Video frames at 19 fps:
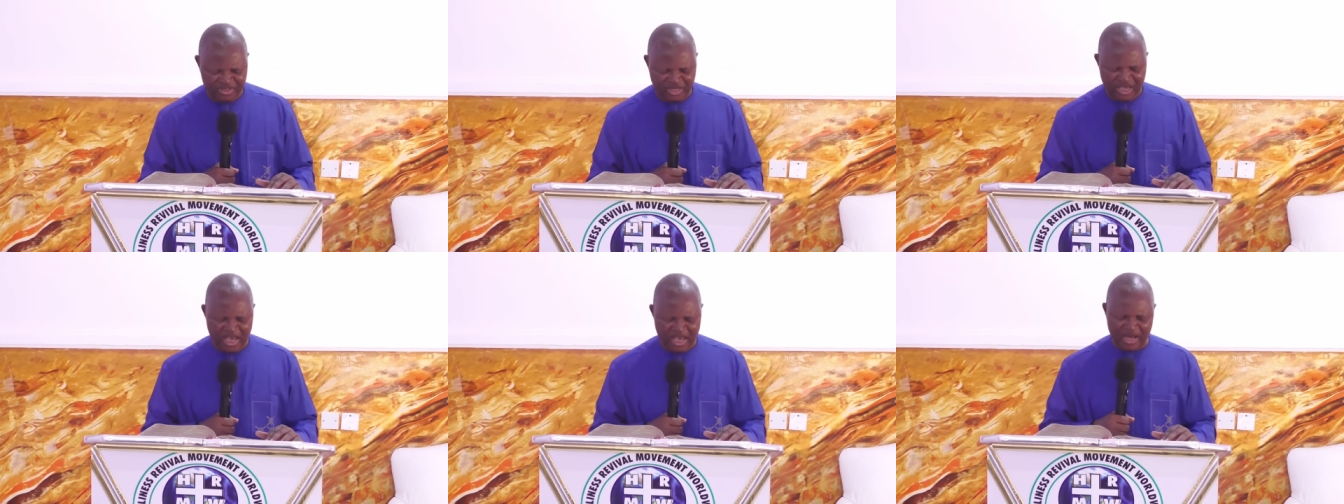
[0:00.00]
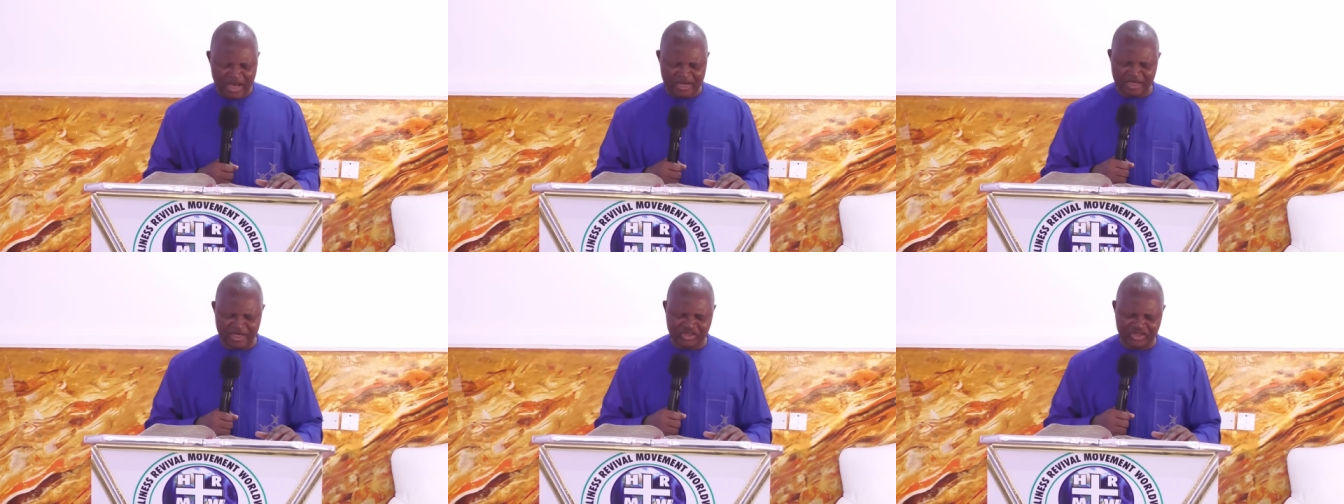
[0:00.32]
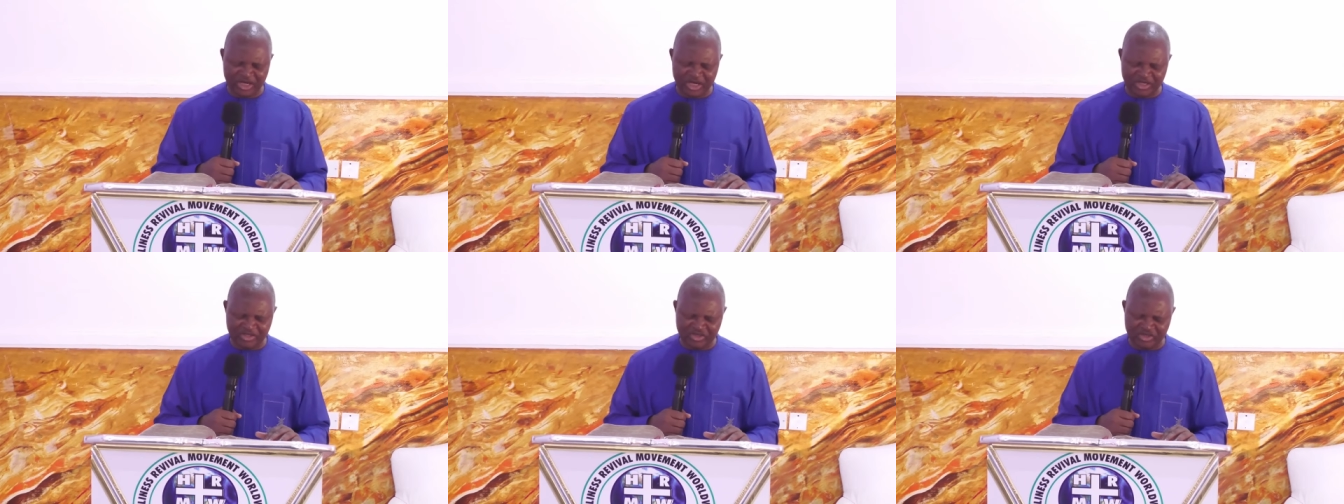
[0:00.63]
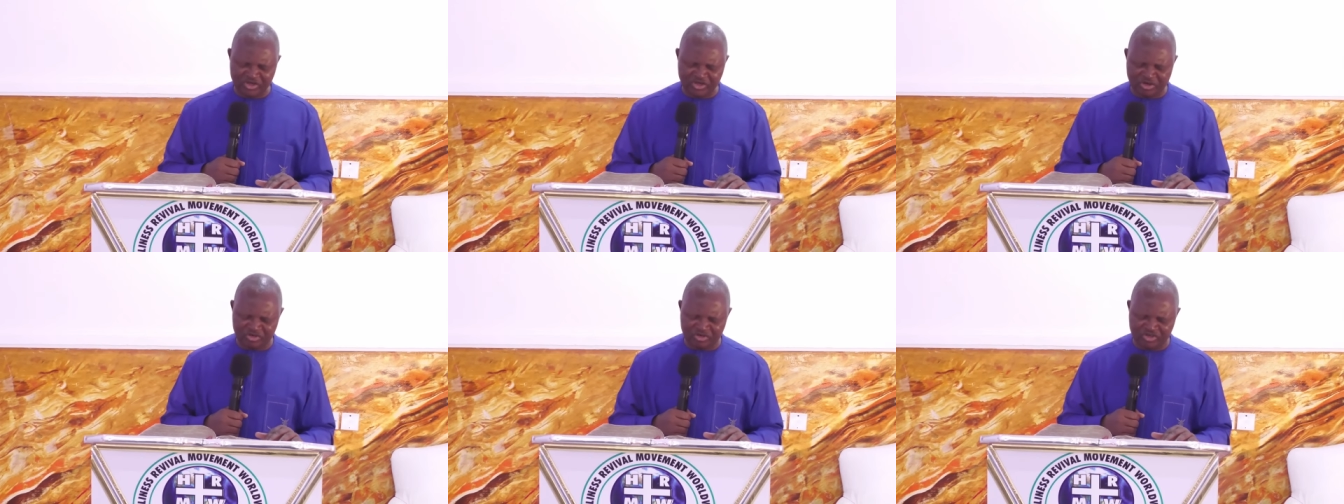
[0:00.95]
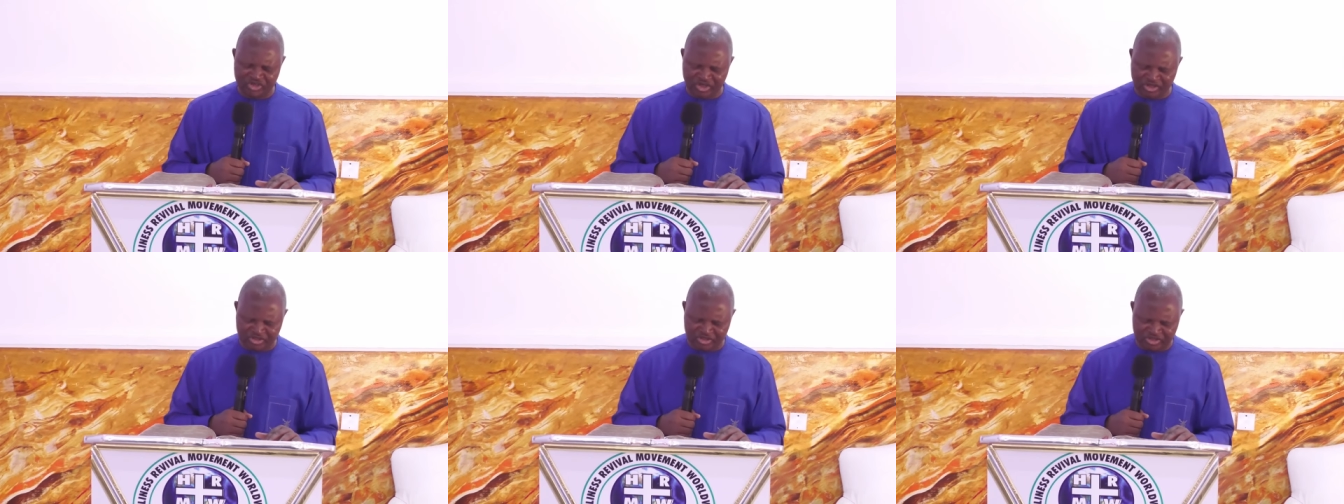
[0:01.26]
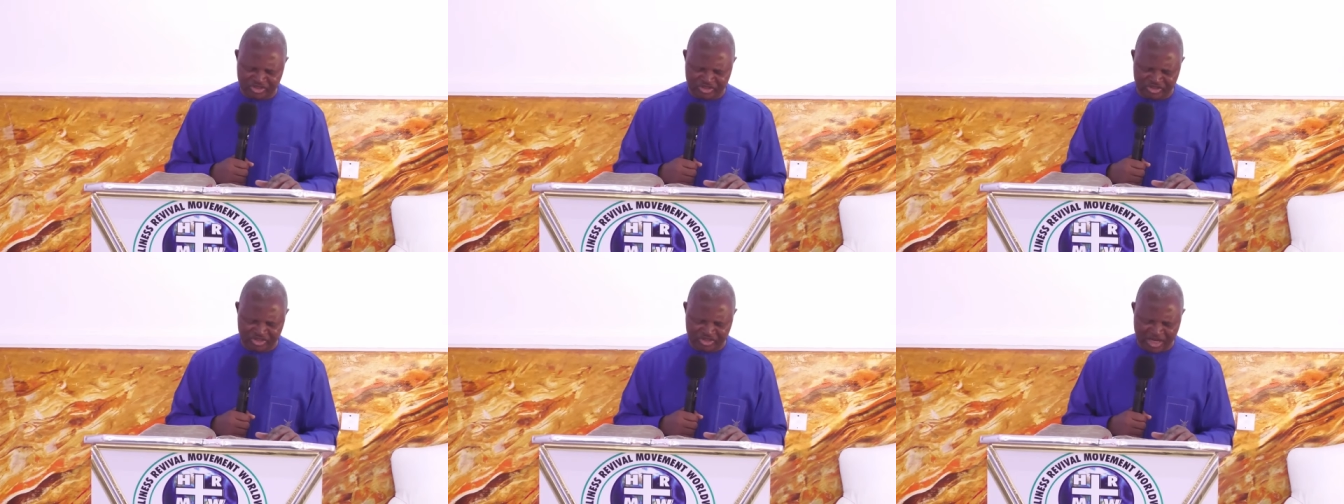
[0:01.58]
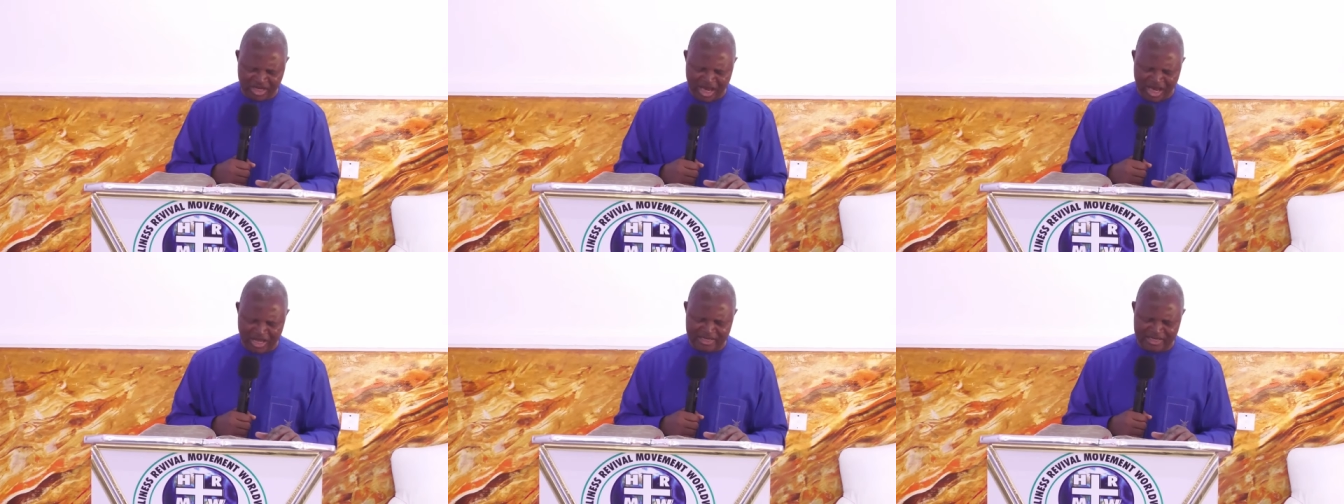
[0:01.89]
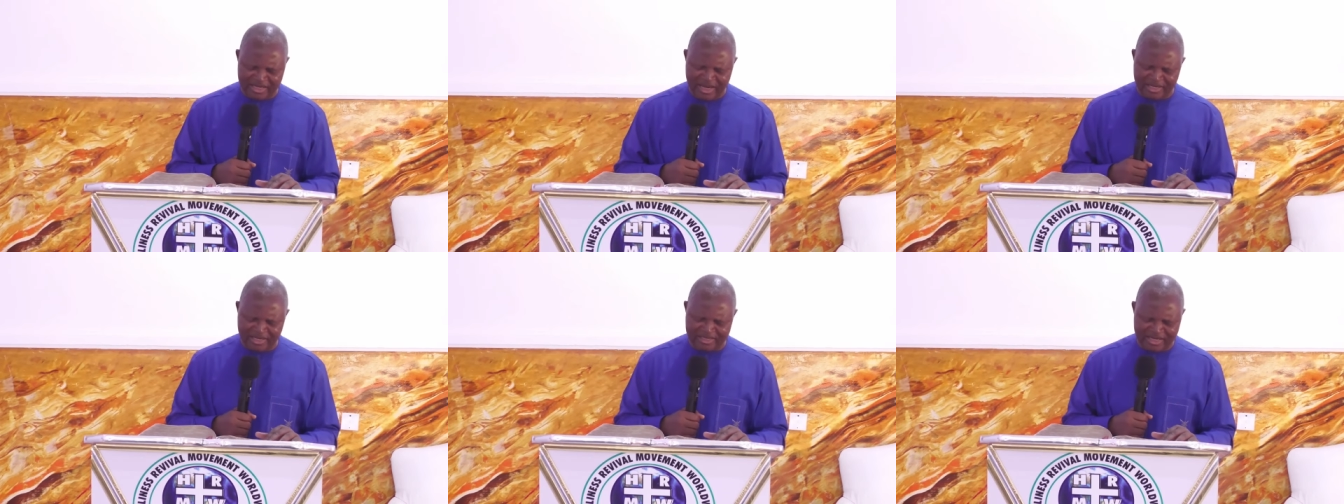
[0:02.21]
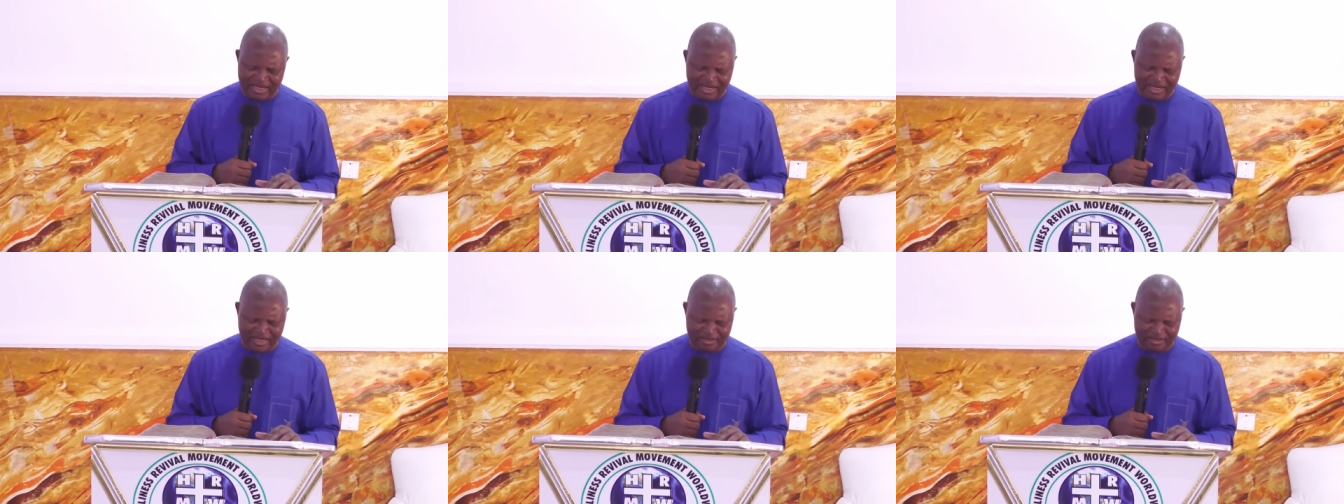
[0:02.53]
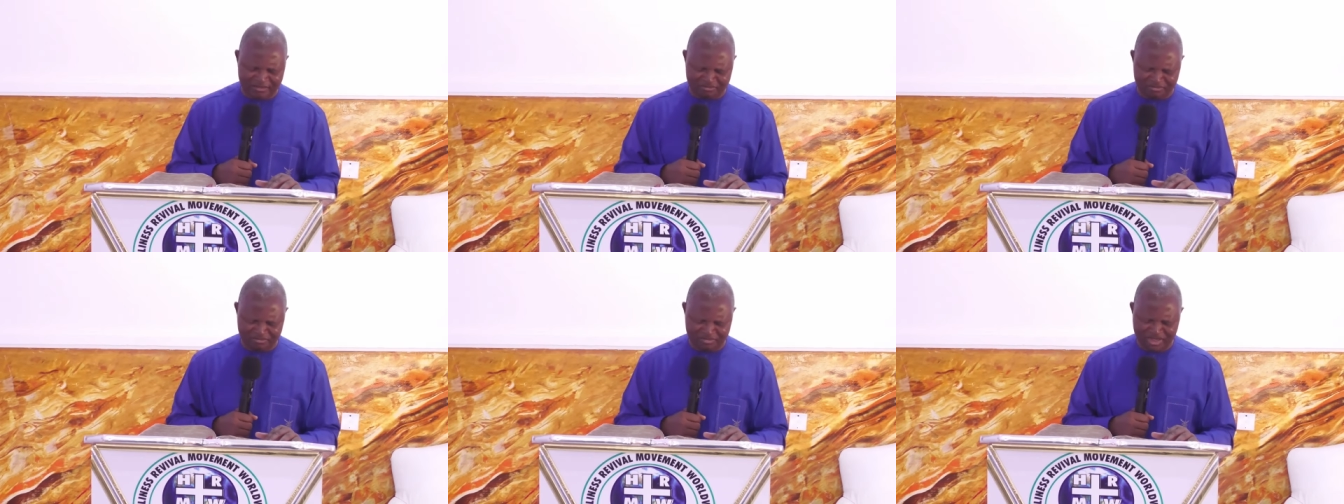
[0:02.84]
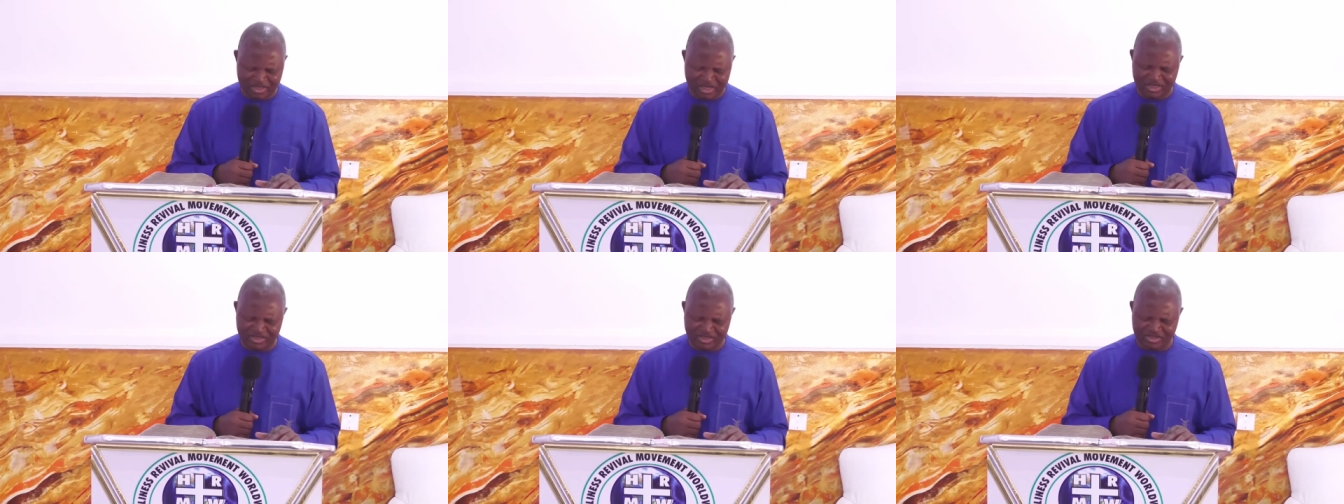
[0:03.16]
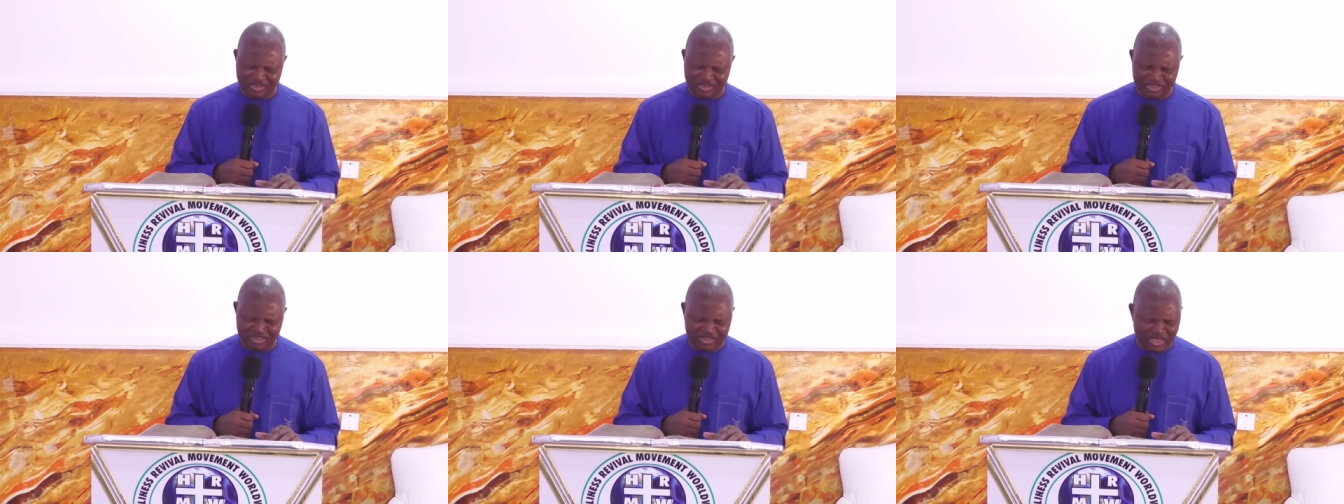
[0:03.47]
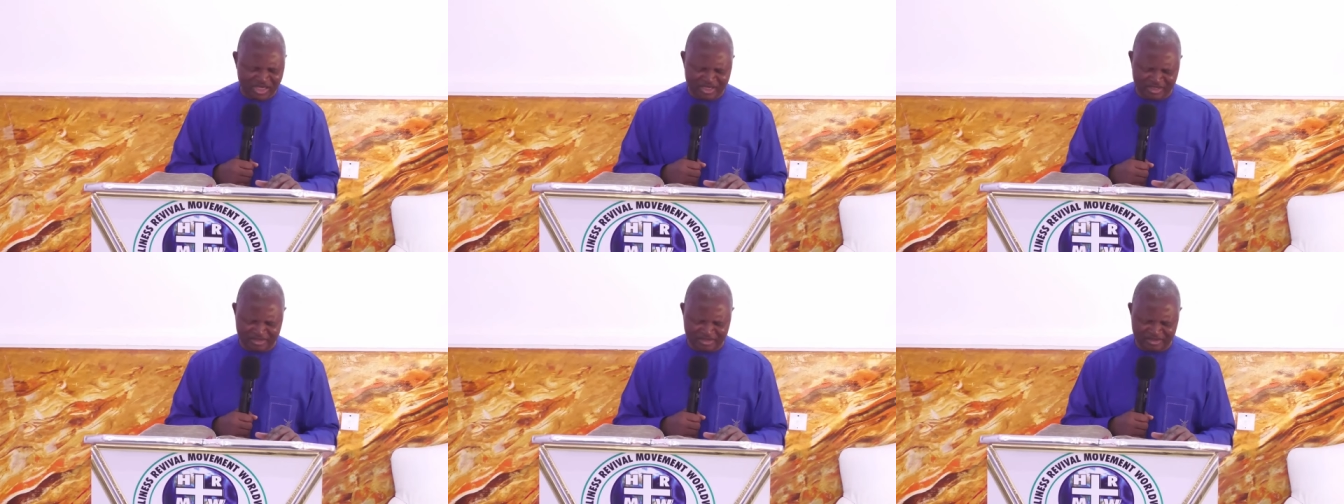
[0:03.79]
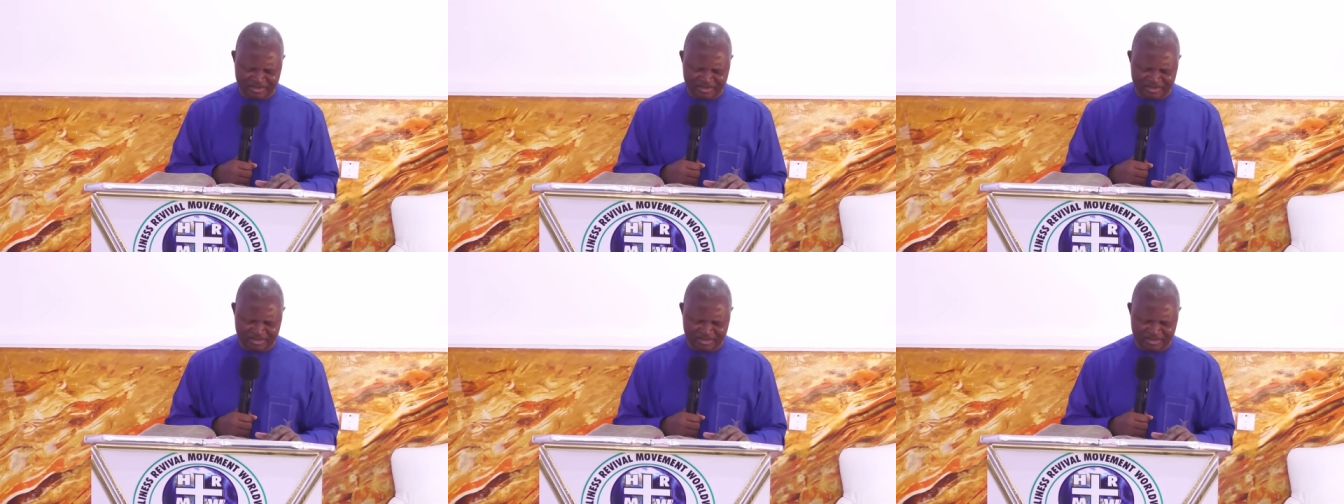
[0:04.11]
And I charge your judges at that time, saying,